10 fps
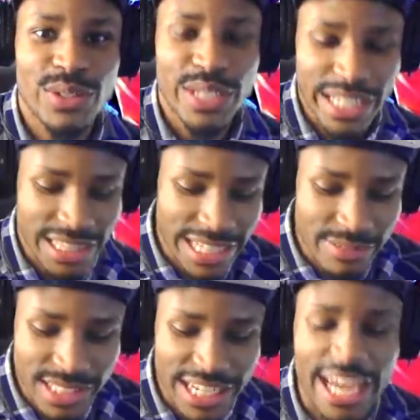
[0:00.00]
It
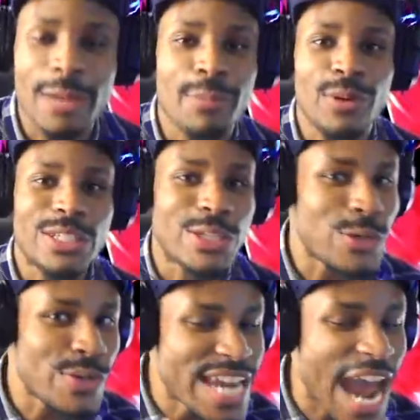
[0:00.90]
leaves in April.
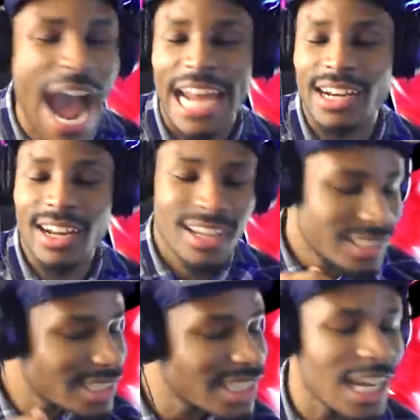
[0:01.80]
Do not
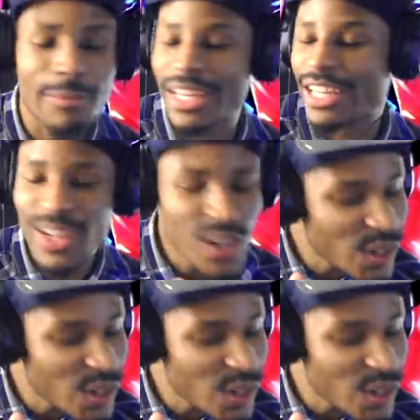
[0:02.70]
summon